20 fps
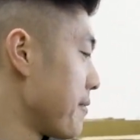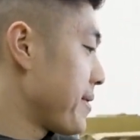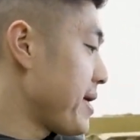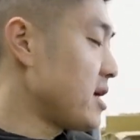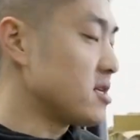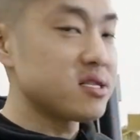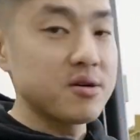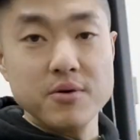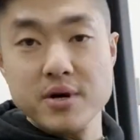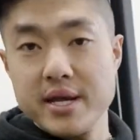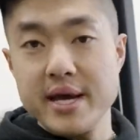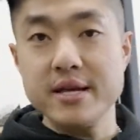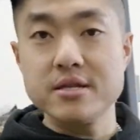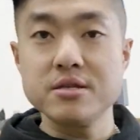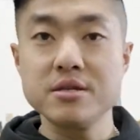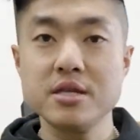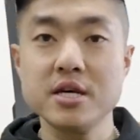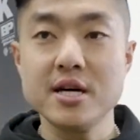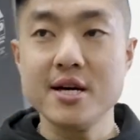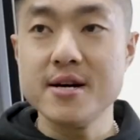Yeah. So we're gonna head
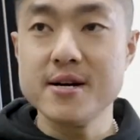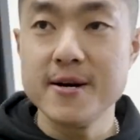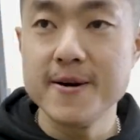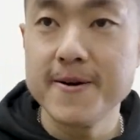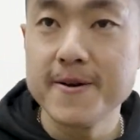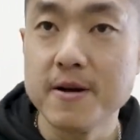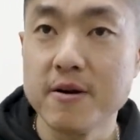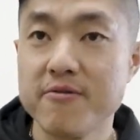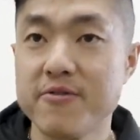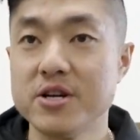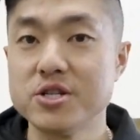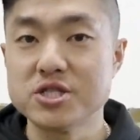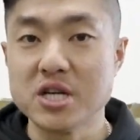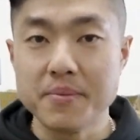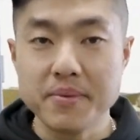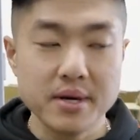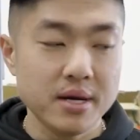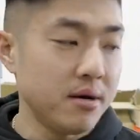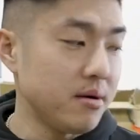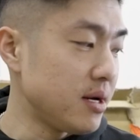to our friend's shop
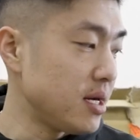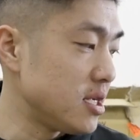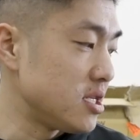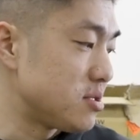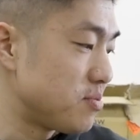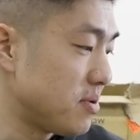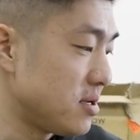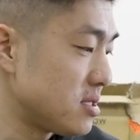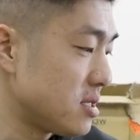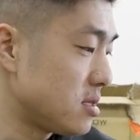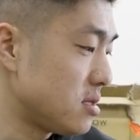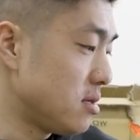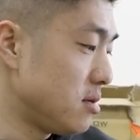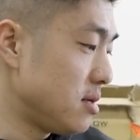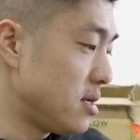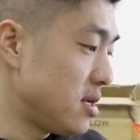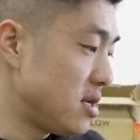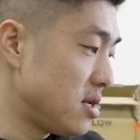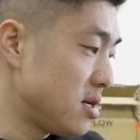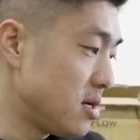right now, get the springs and stuff,
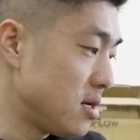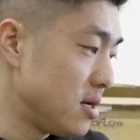and